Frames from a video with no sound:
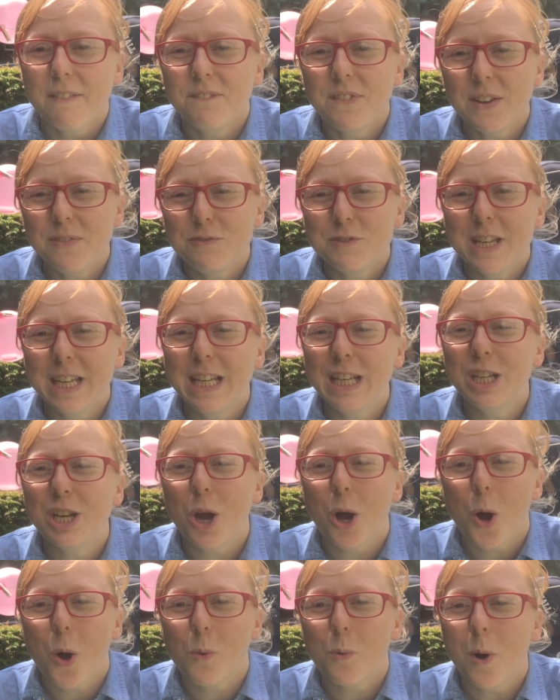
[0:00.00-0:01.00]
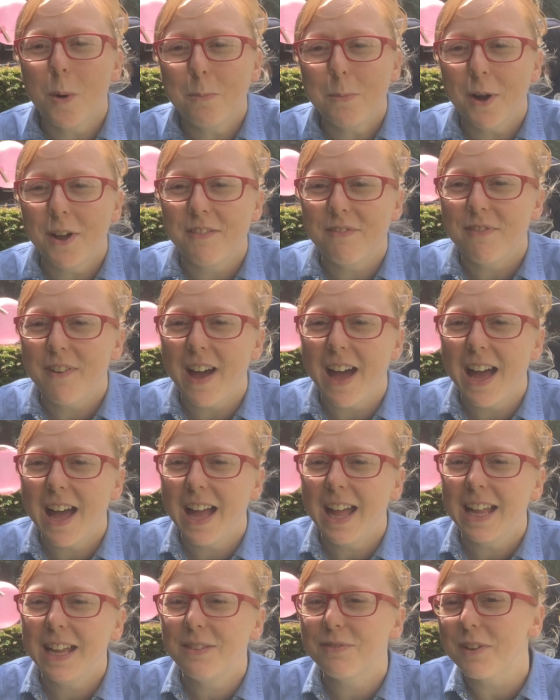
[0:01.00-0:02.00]
15, or
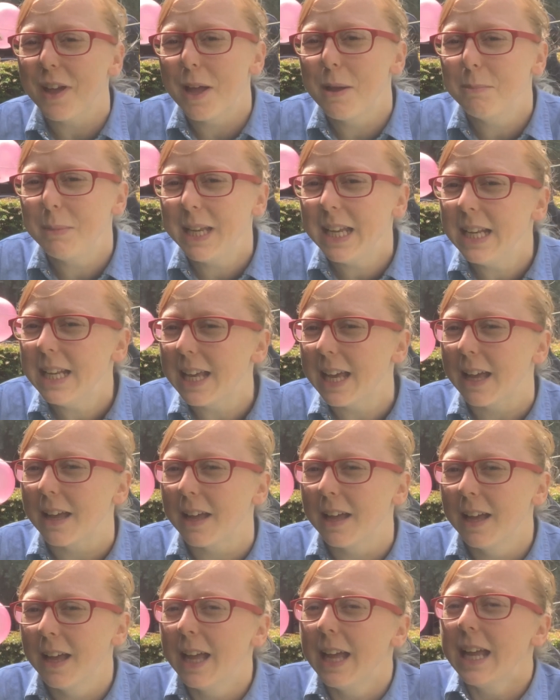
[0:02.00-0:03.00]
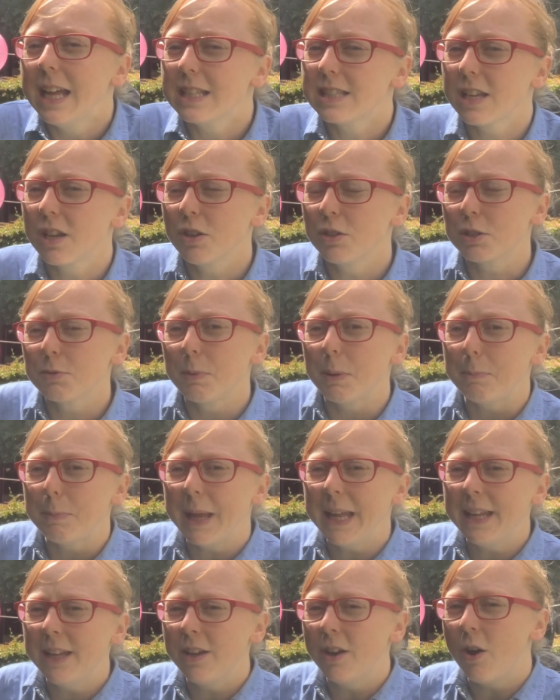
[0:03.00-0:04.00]
1.5. Amelia, is it going to be
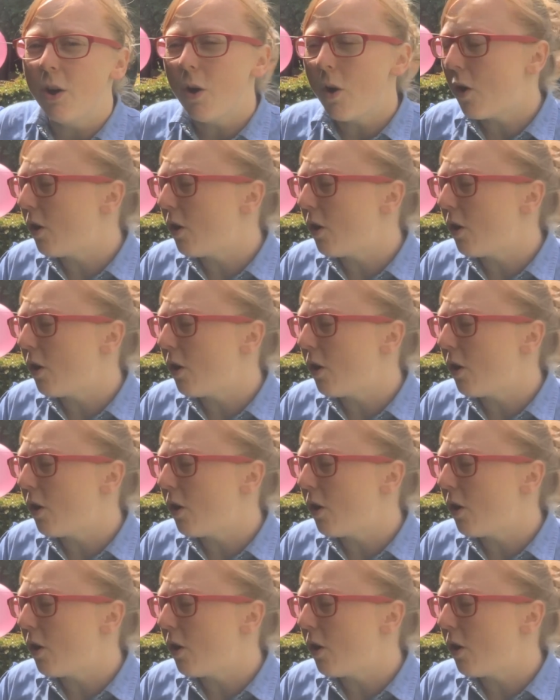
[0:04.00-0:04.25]
pink or